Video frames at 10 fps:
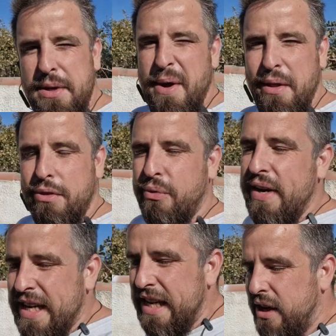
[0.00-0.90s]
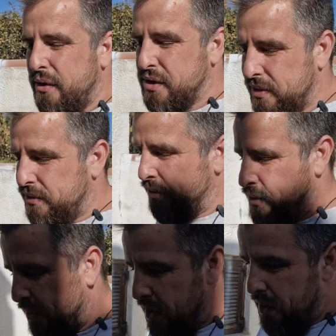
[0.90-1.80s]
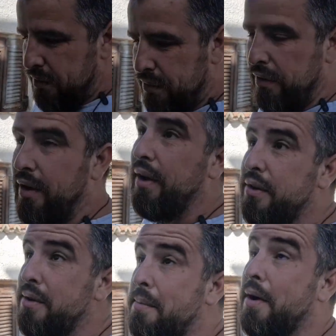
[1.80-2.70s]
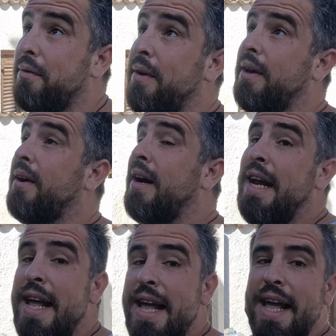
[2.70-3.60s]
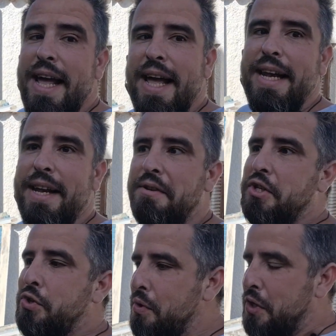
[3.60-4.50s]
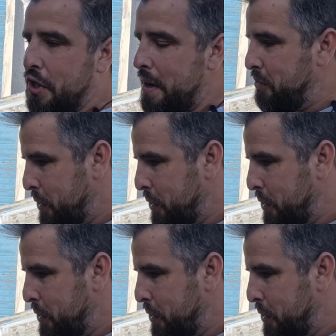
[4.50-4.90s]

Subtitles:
about 3 kilos of two-part filler, and I was so ashamed to